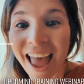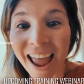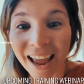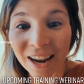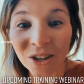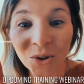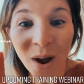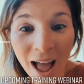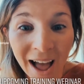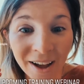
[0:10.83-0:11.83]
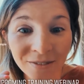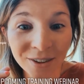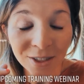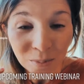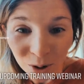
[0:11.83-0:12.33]
and you have
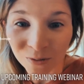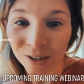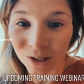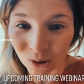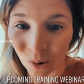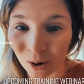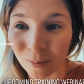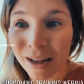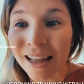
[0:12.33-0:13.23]
the perfect storm.